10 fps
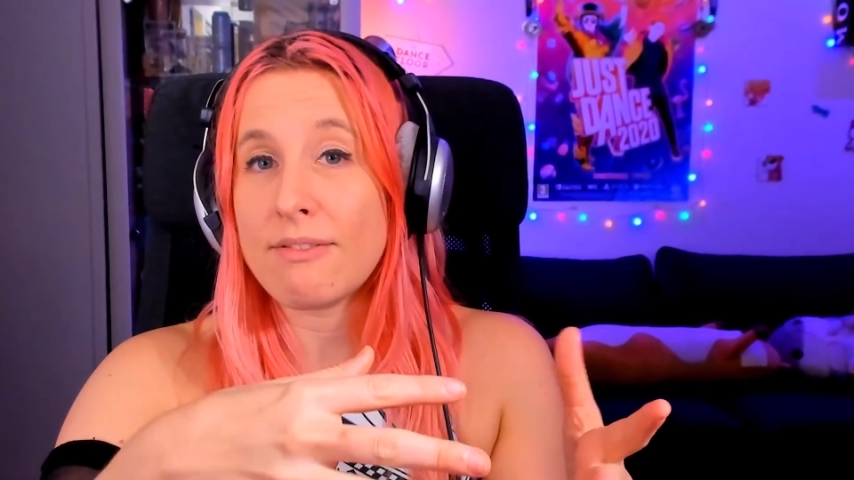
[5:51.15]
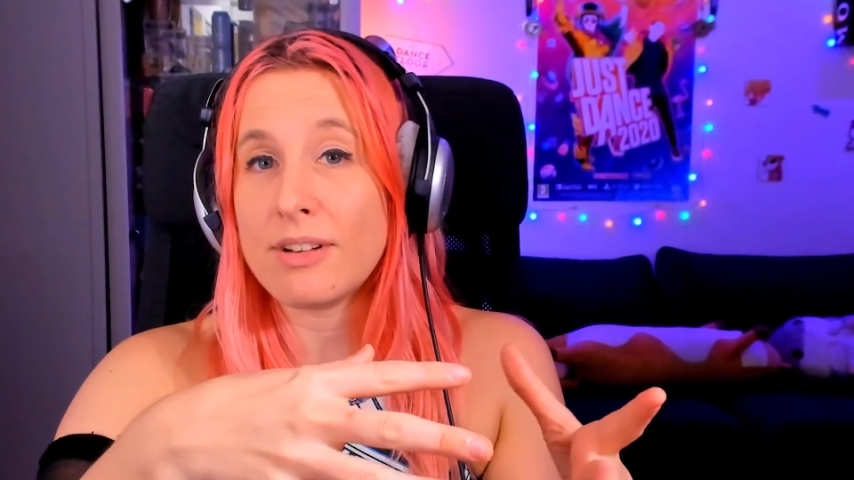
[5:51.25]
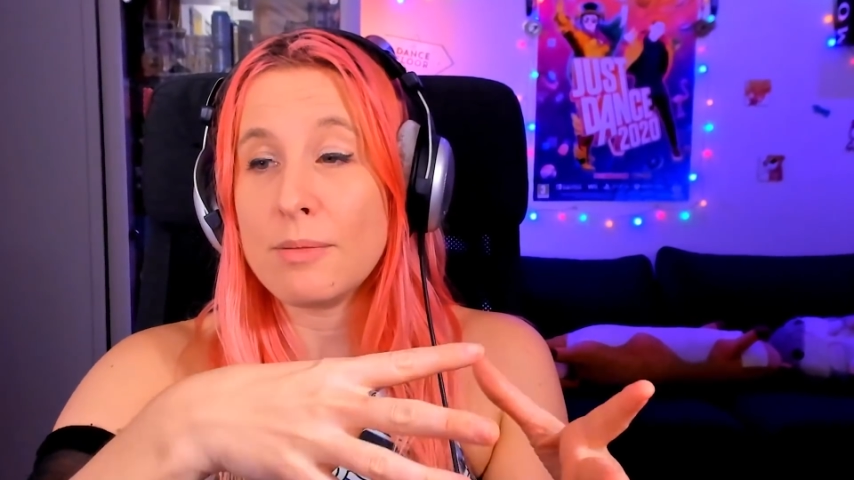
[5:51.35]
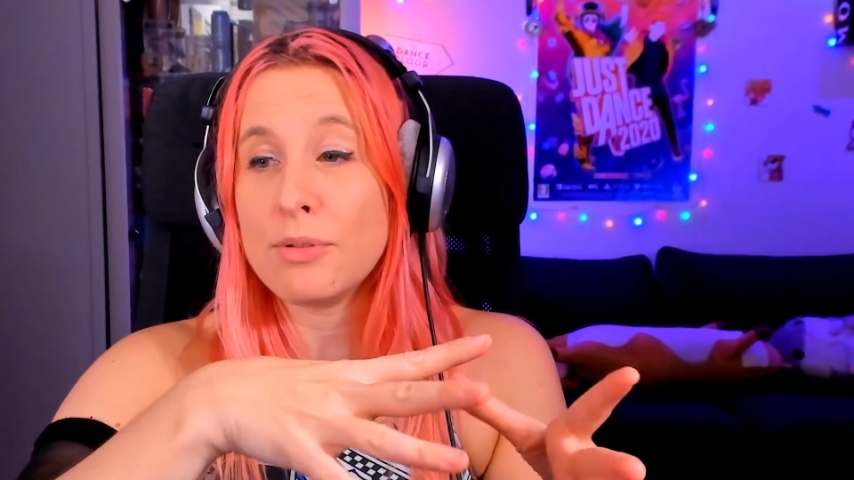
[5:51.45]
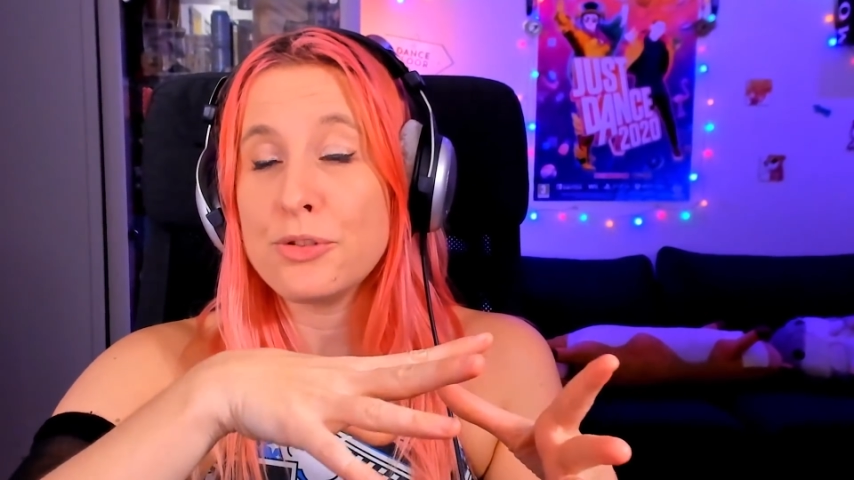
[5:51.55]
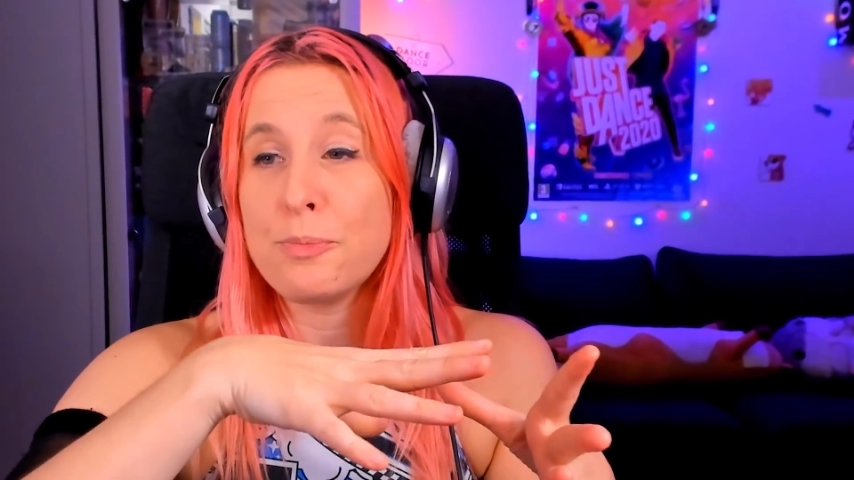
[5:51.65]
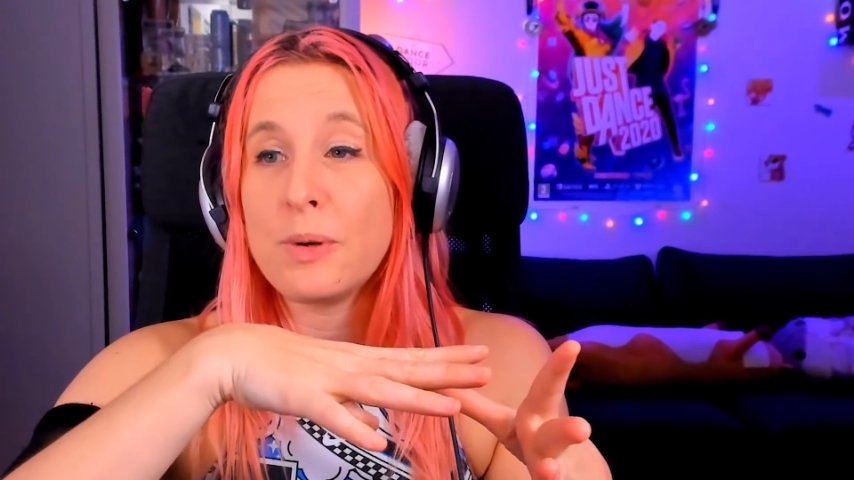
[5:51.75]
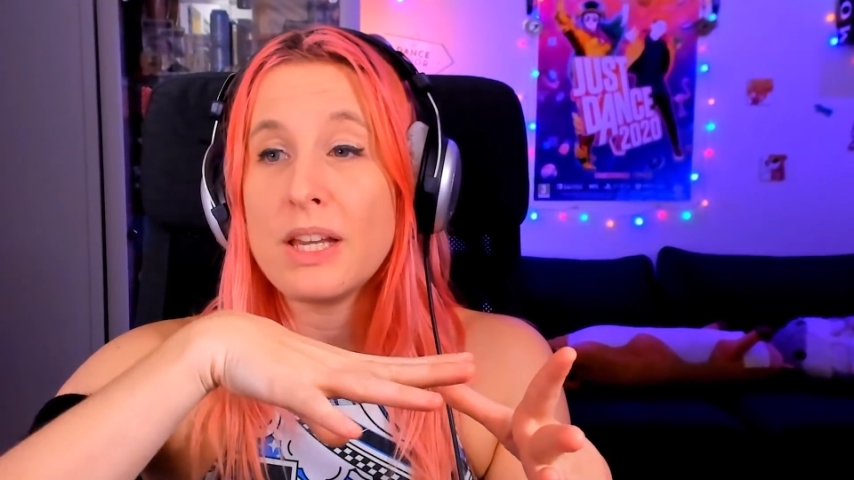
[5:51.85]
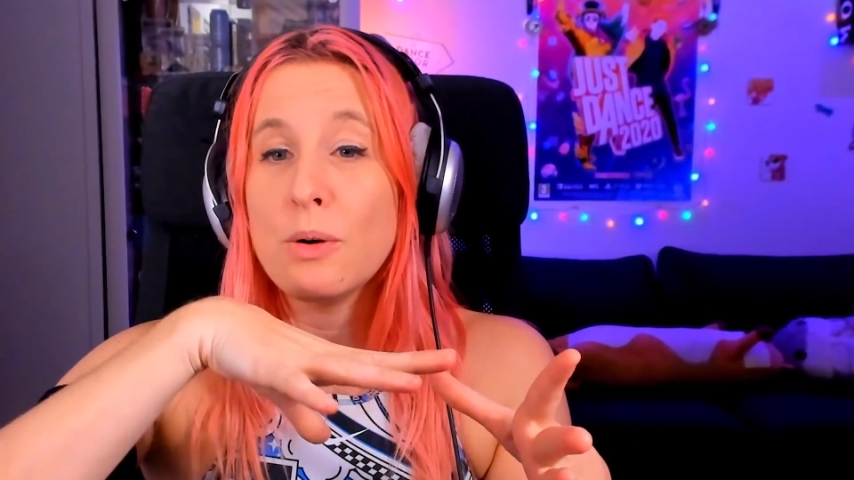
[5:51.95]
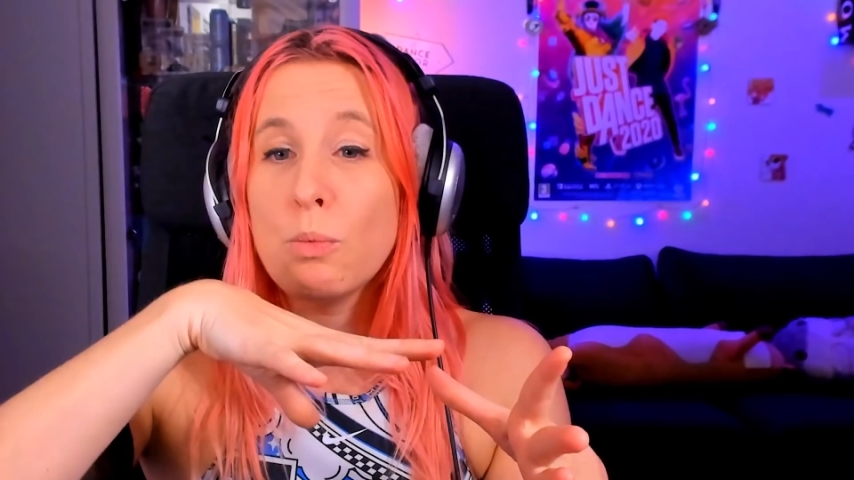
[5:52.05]
available to
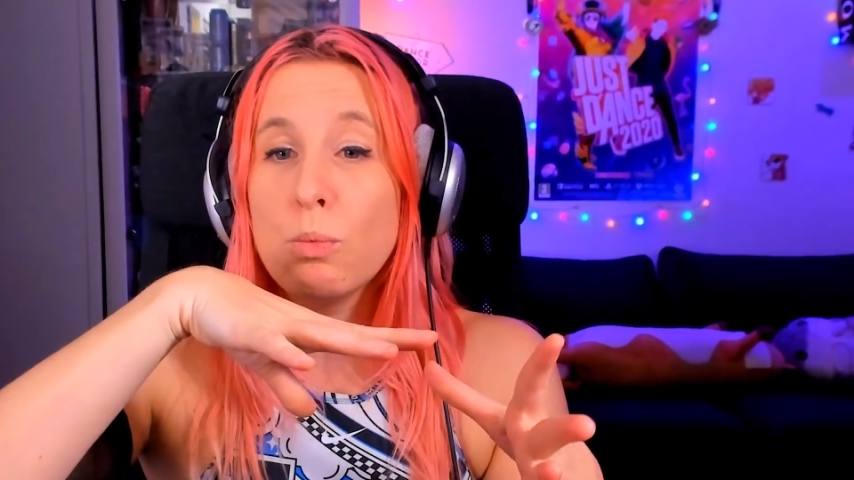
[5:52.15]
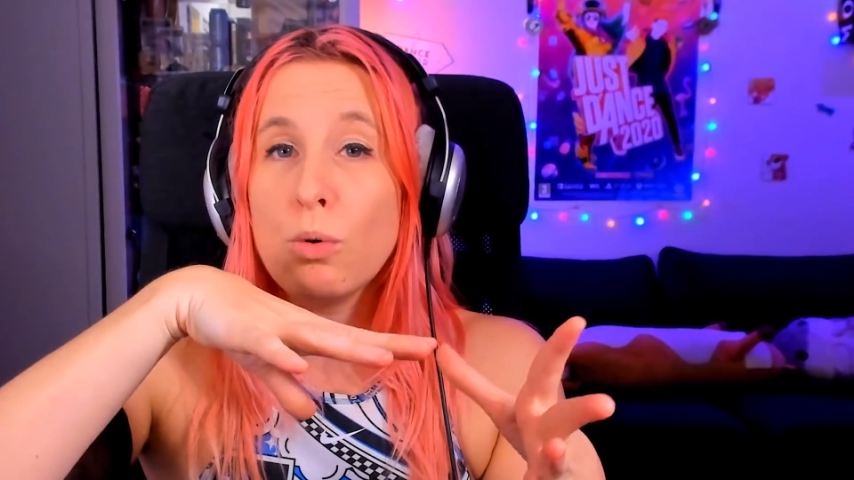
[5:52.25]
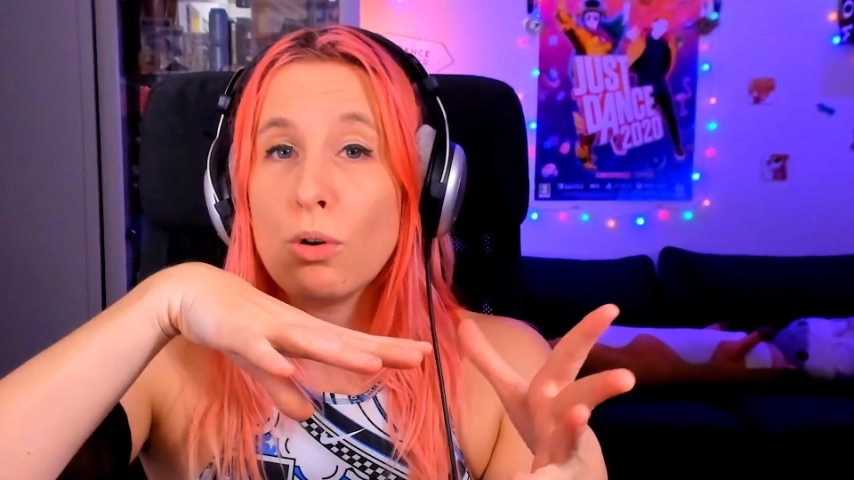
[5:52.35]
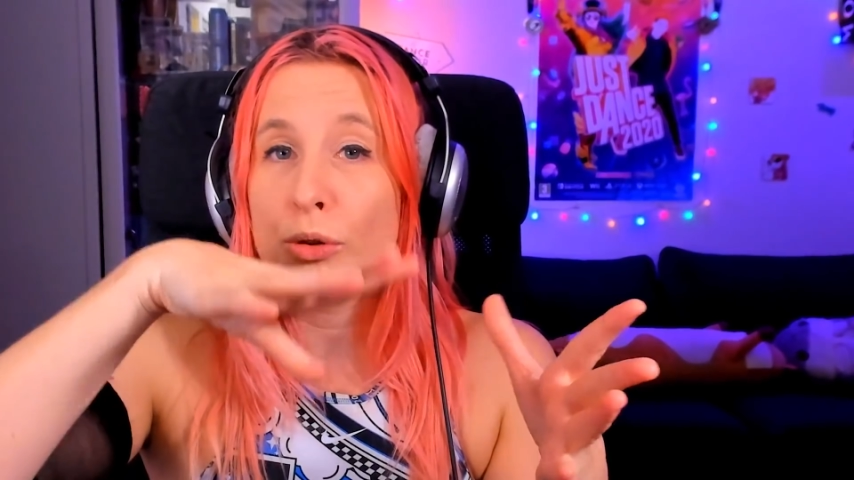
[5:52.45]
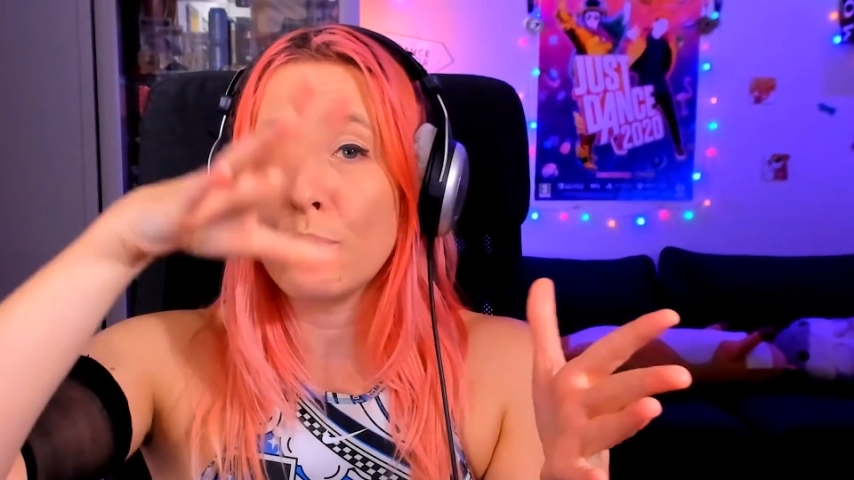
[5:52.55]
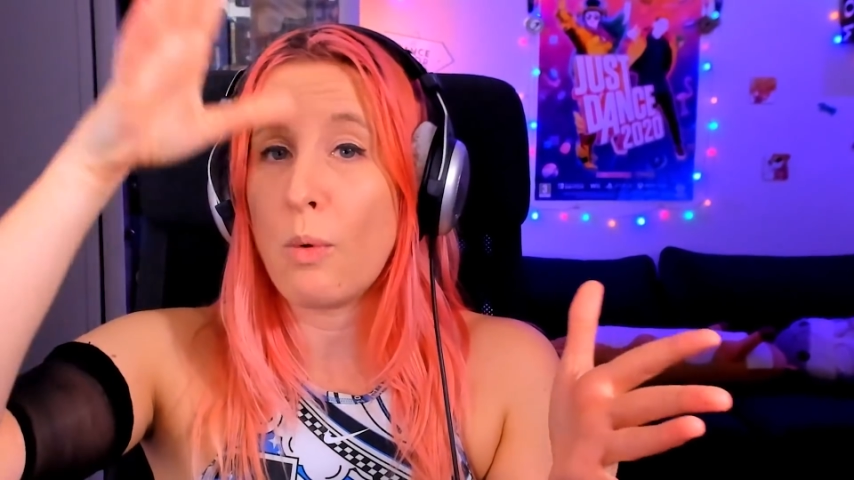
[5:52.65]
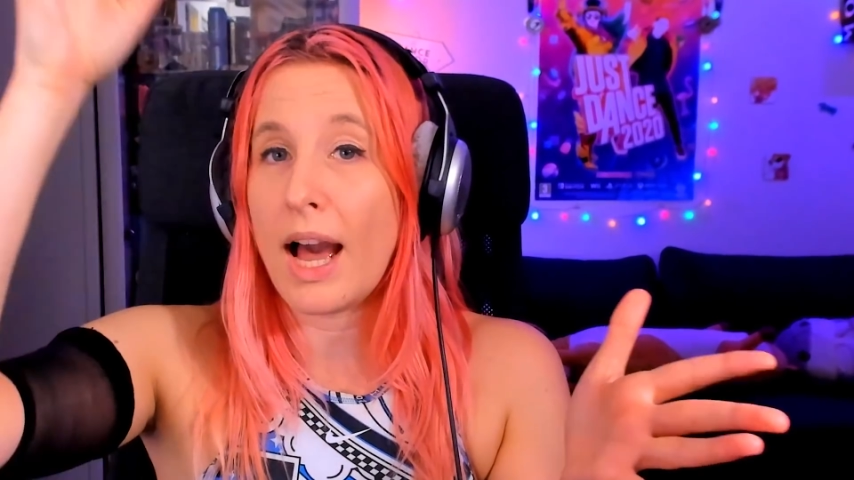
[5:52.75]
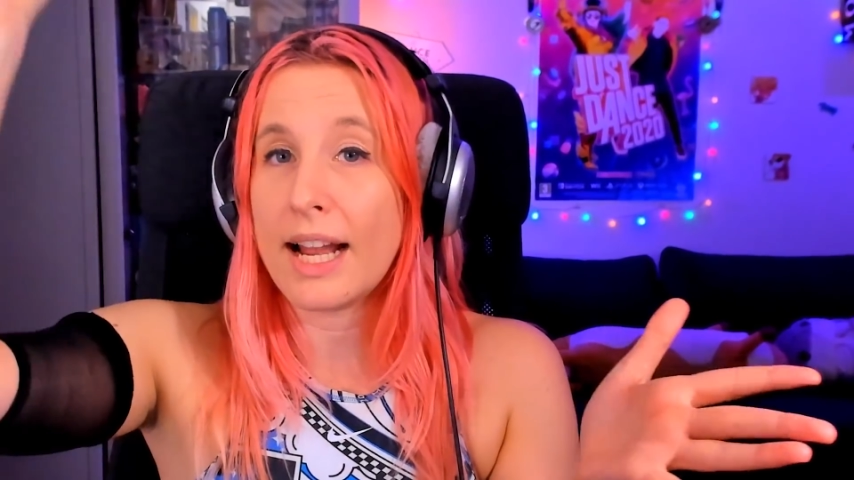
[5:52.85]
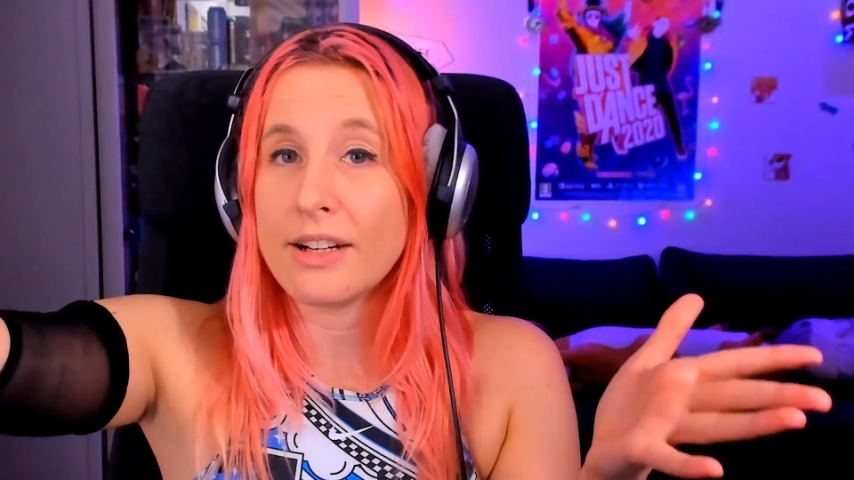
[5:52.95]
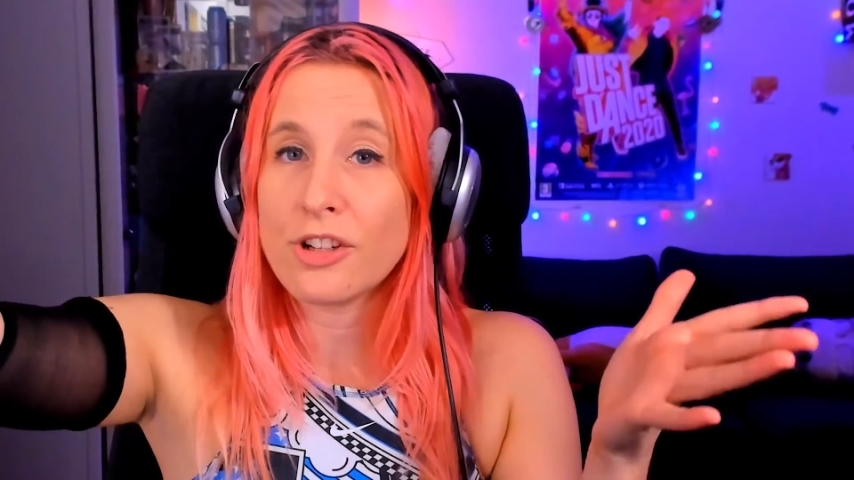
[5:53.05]
play
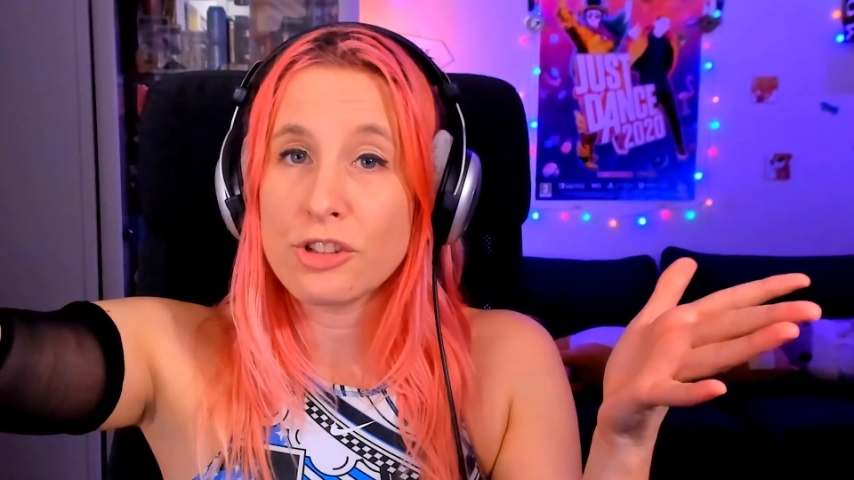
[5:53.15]
worldwide